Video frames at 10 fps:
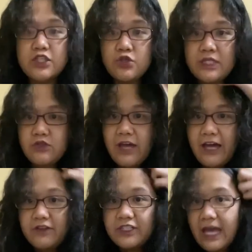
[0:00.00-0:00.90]
you need to
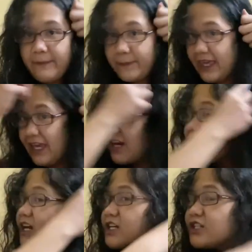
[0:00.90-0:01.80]
have your damp hair.
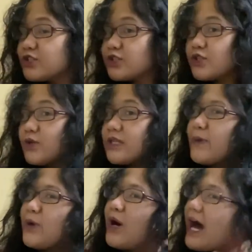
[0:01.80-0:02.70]
So
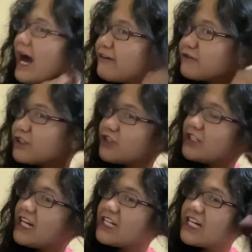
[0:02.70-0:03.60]
sabi ko, after ko
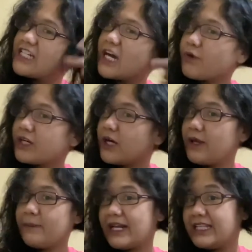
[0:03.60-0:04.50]
na lang ng shower
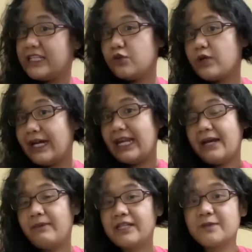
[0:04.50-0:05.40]
gawin para hindi ko na
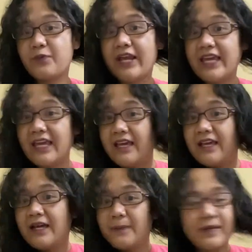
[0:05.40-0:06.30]
kailangan mag-spray.
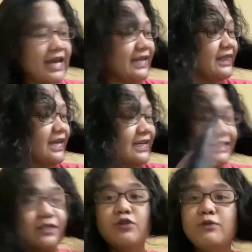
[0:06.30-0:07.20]
But I think
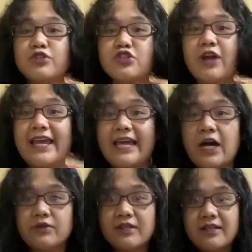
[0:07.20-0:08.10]
it's almost drying
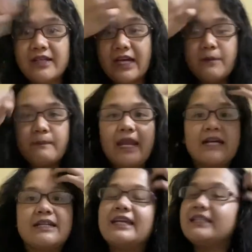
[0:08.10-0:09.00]
out. Ngayon pa
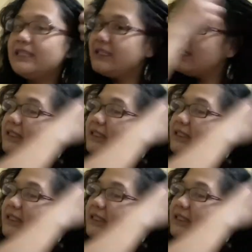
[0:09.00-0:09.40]
lang na hindi...